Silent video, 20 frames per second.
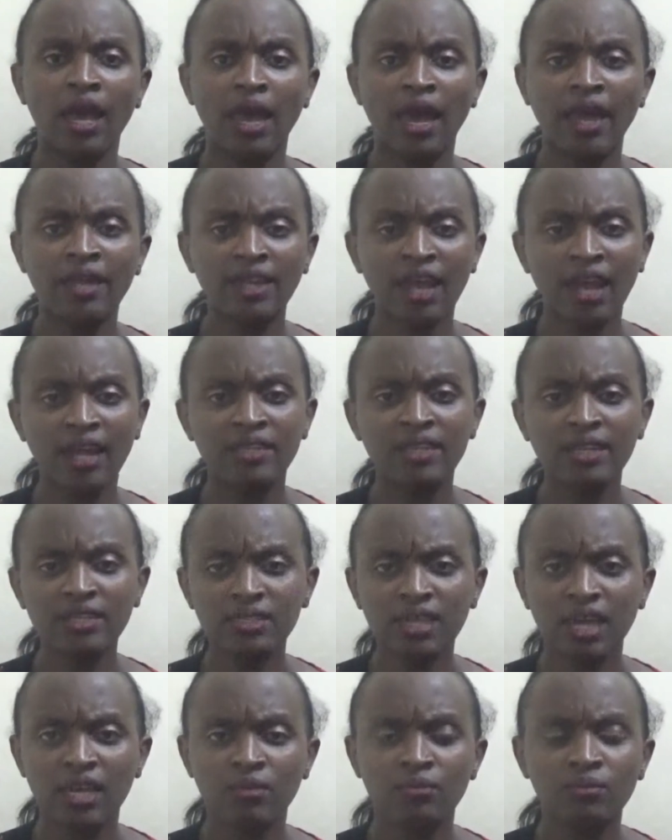And at that
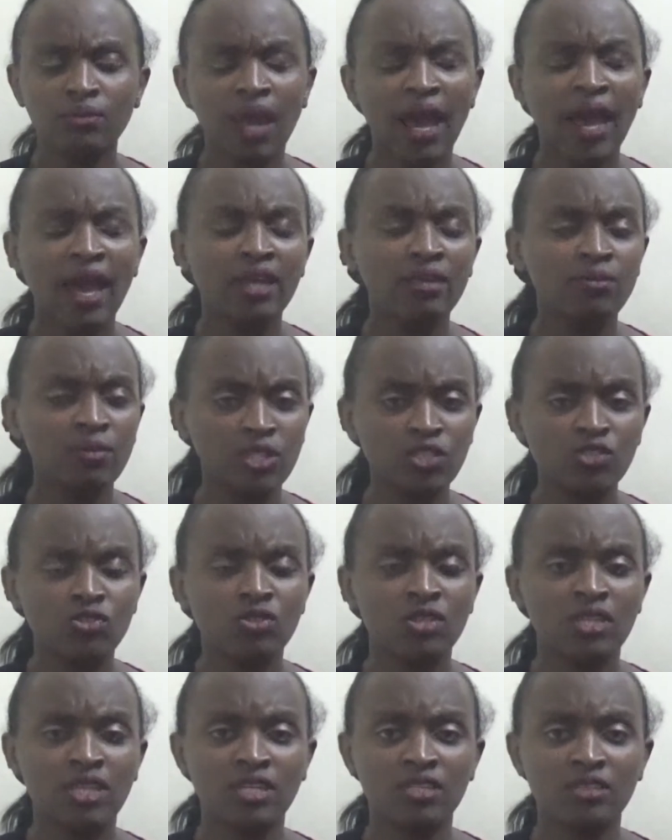time, I had
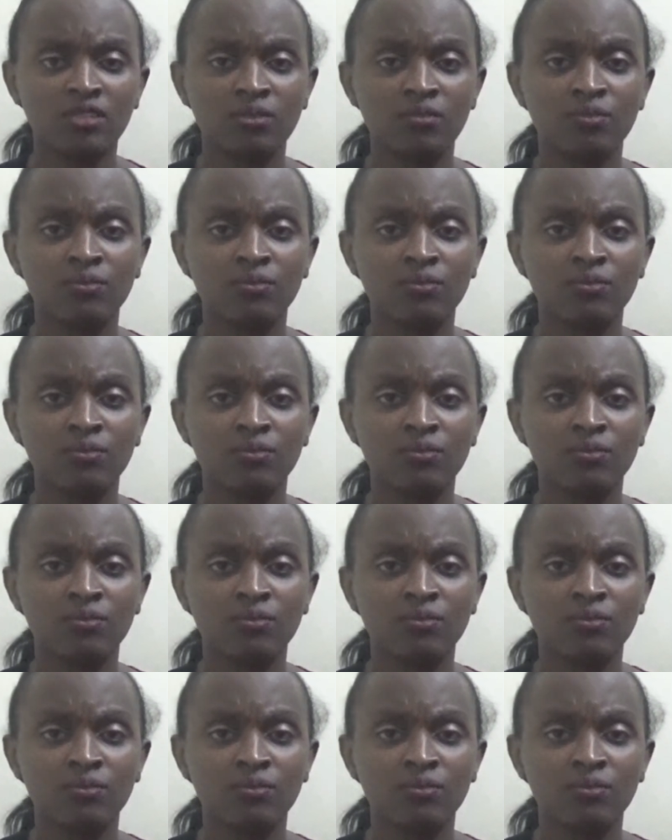mentioned that